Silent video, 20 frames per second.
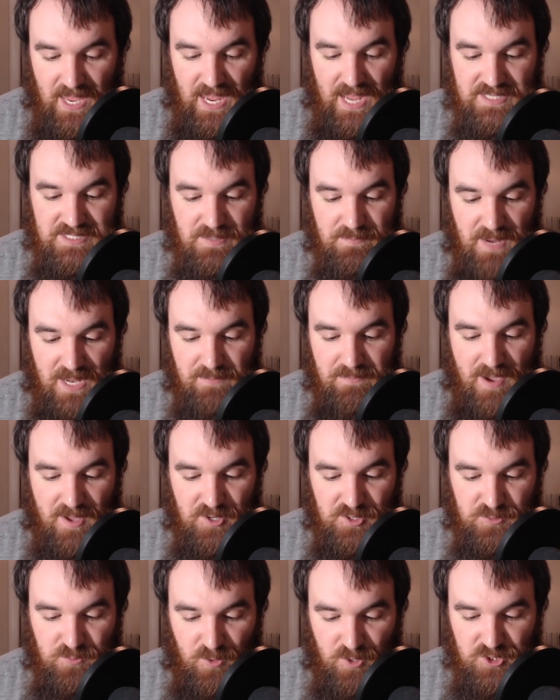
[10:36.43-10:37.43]
and to make
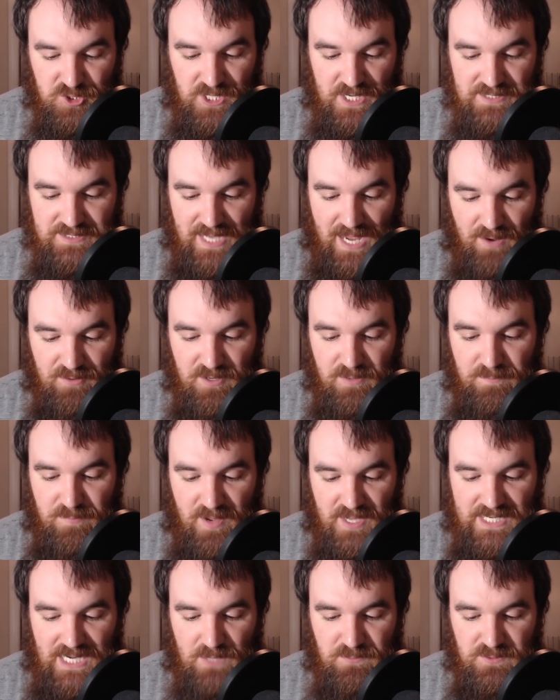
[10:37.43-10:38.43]
matters worse, she is hounded
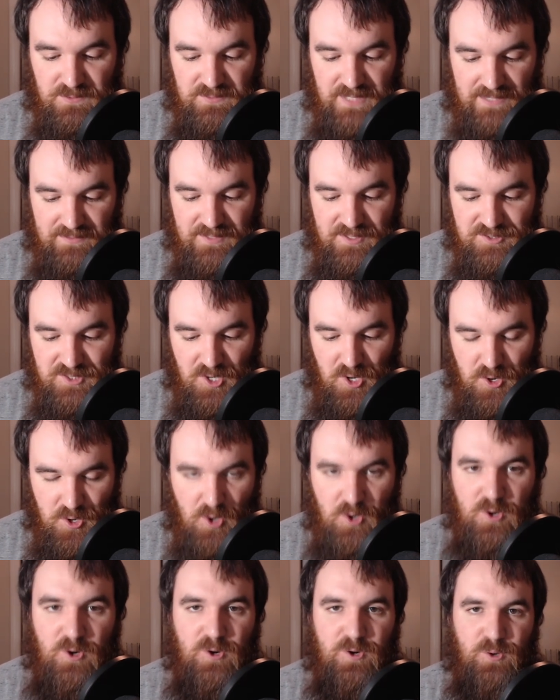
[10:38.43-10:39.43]
by a relentless
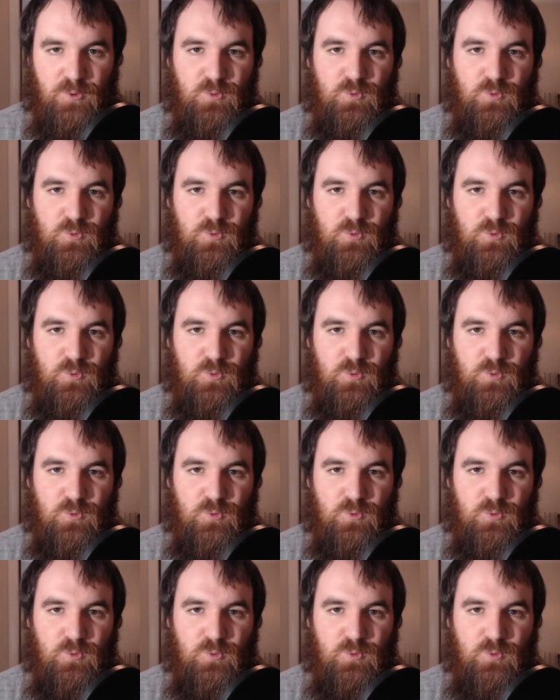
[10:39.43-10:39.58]
nerd.